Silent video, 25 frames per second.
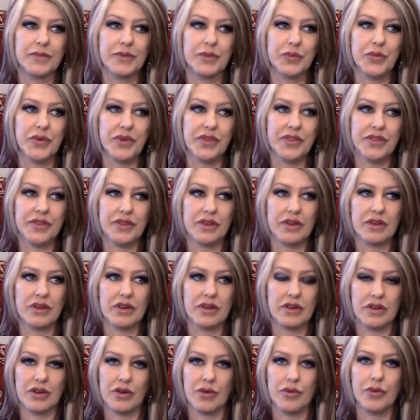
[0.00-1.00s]
with
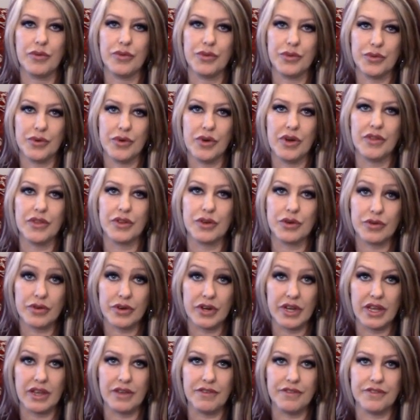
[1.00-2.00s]
going through all the
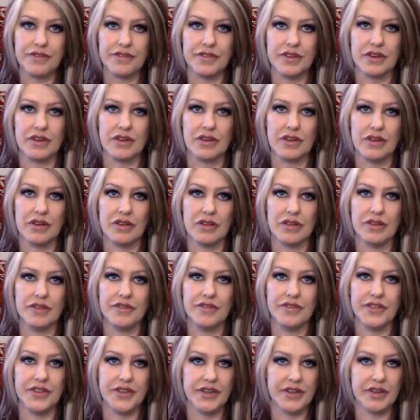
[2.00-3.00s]
grief and all
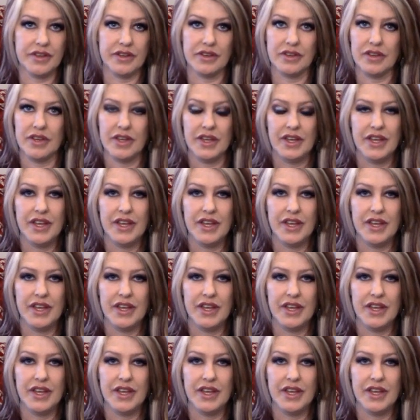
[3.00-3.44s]
of the